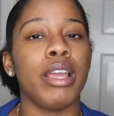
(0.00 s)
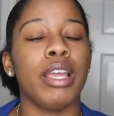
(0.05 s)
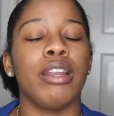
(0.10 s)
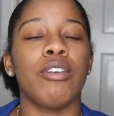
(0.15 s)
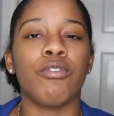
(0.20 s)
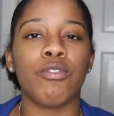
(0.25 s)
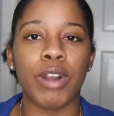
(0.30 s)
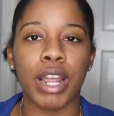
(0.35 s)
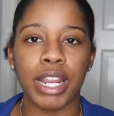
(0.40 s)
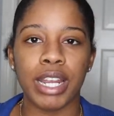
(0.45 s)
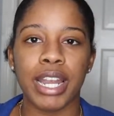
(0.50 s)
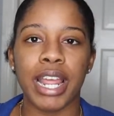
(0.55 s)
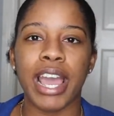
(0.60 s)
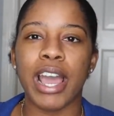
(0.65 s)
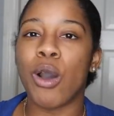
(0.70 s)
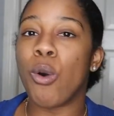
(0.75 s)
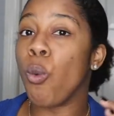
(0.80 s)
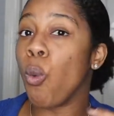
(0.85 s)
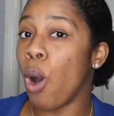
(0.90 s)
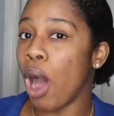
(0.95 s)
in right
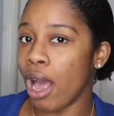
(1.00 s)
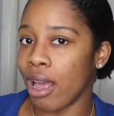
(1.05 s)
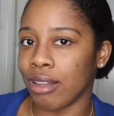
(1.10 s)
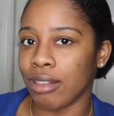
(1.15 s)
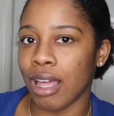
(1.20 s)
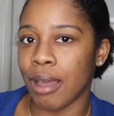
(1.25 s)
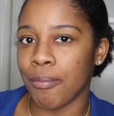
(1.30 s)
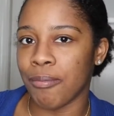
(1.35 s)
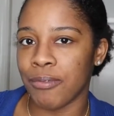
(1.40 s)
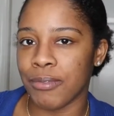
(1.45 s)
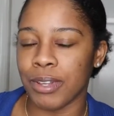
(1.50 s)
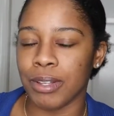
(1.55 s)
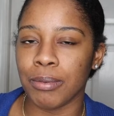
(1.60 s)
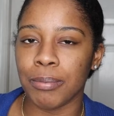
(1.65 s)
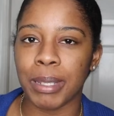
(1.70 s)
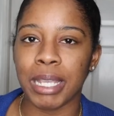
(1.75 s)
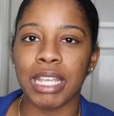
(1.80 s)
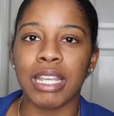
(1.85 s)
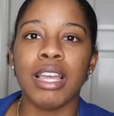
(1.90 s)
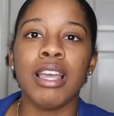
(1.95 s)
now while I'm
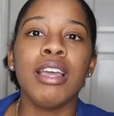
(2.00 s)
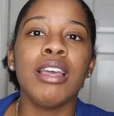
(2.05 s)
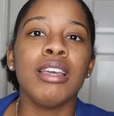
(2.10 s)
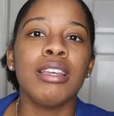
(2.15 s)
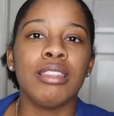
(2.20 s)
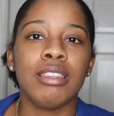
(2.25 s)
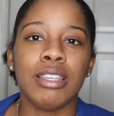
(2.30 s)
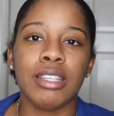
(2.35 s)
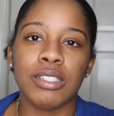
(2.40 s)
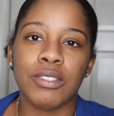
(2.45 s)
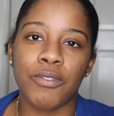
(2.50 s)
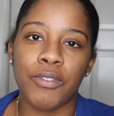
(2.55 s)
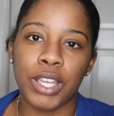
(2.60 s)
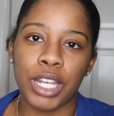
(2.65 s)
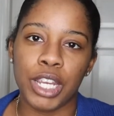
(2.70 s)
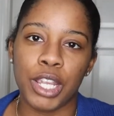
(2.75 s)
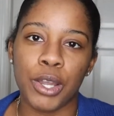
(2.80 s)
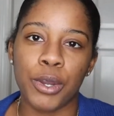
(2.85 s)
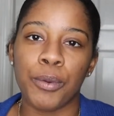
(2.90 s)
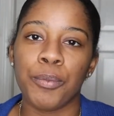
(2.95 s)
filming this
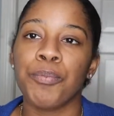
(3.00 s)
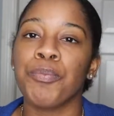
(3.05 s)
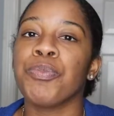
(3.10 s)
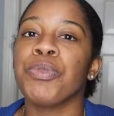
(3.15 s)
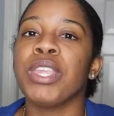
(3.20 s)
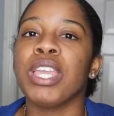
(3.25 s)
video.